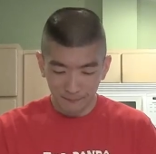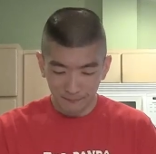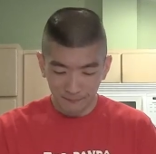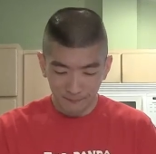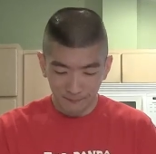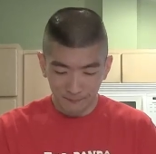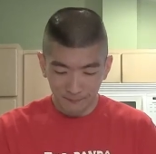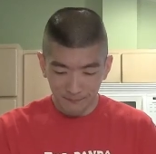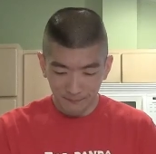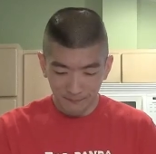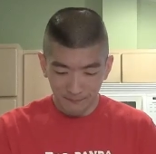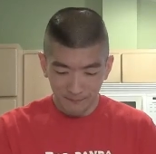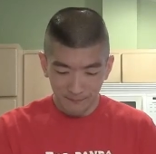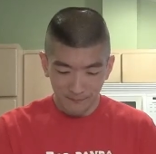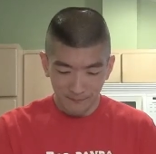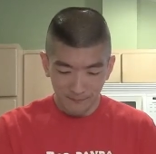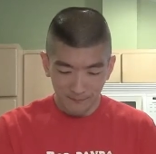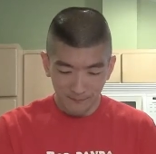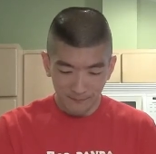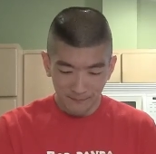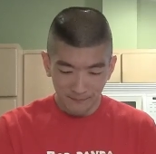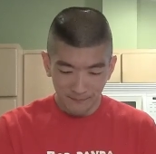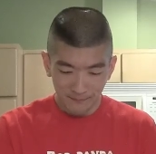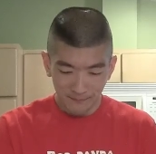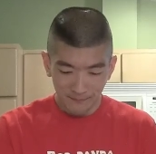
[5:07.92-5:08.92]

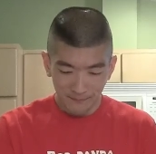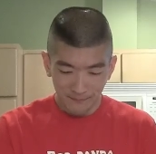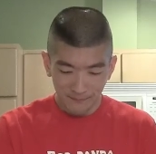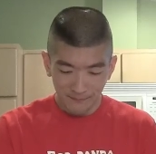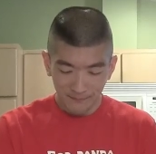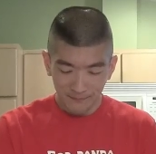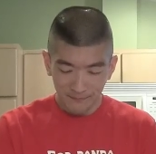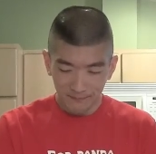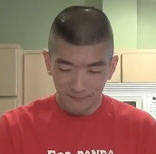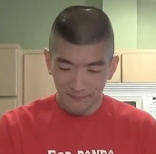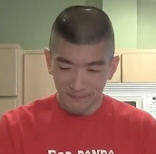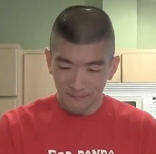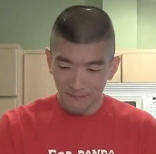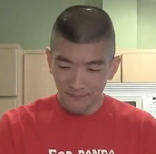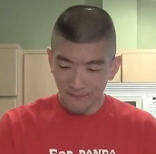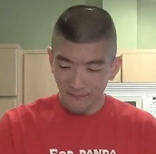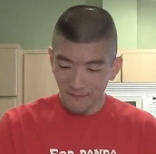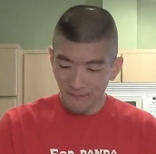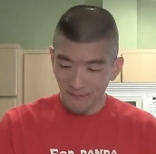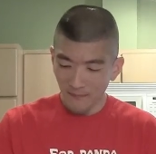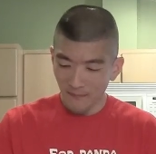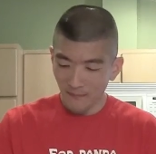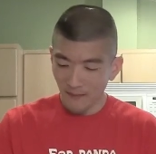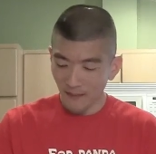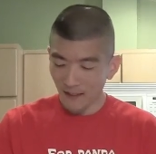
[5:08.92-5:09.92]

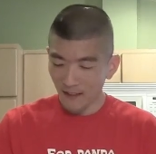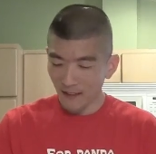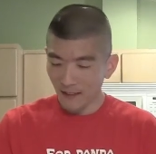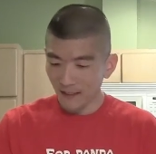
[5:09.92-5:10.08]
(no one is talking)